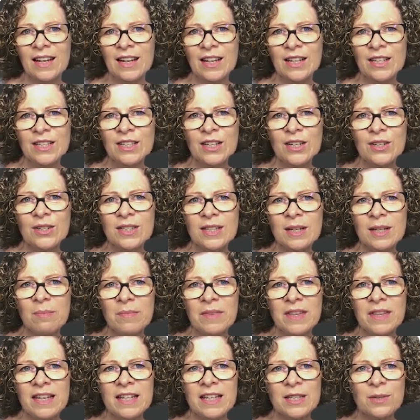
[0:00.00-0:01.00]
So
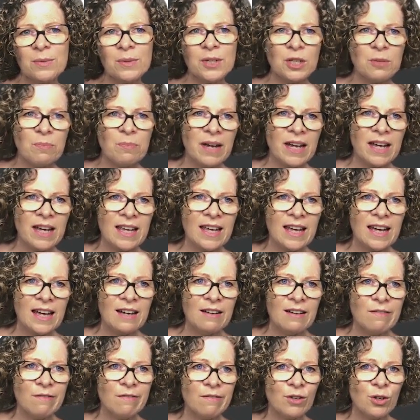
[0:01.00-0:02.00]
some things which may
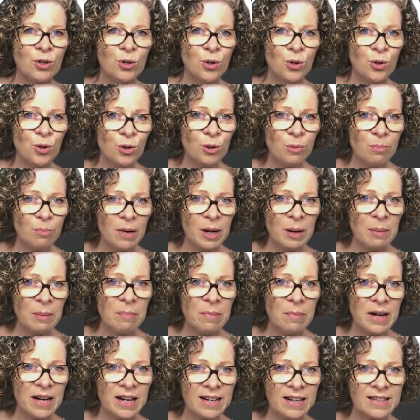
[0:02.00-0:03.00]
have caught my
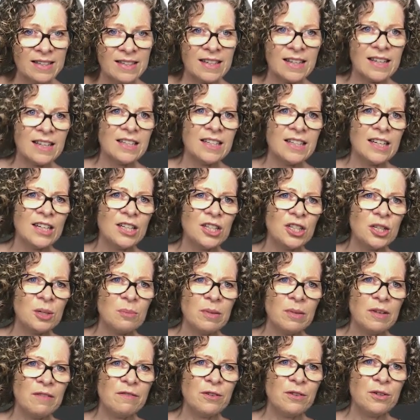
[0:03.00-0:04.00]
passing attention
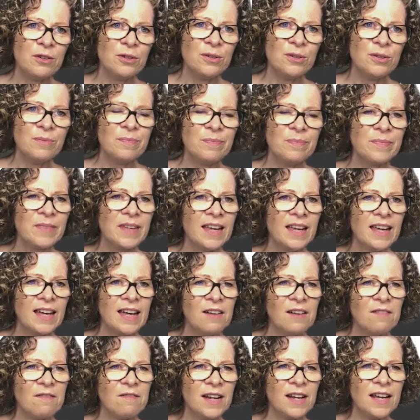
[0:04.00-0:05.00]
before
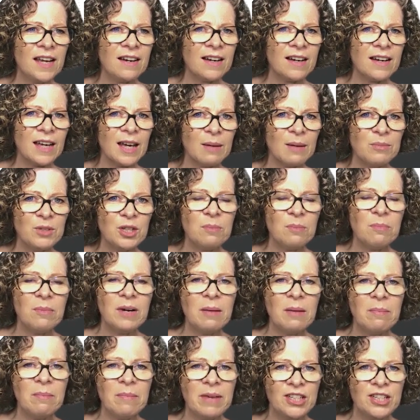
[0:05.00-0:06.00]
have now captured
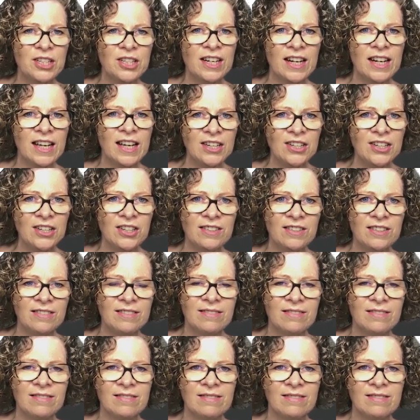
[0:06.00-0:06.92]
my imagination.